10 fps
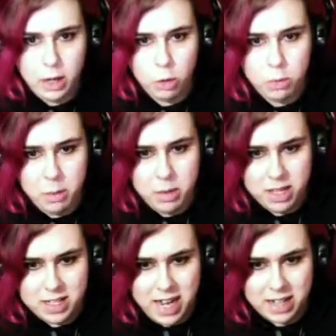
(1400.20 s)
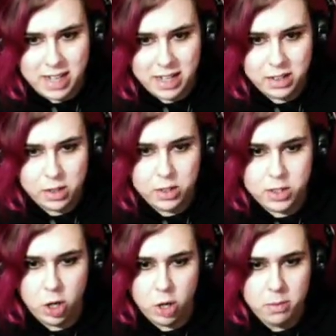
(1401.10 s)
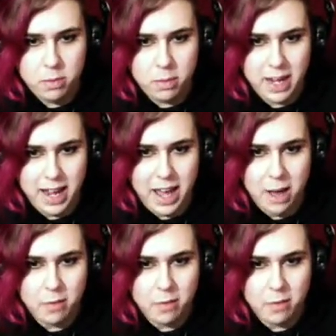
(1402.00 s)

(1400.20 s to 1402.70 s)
don't remember the exact technical term, but I have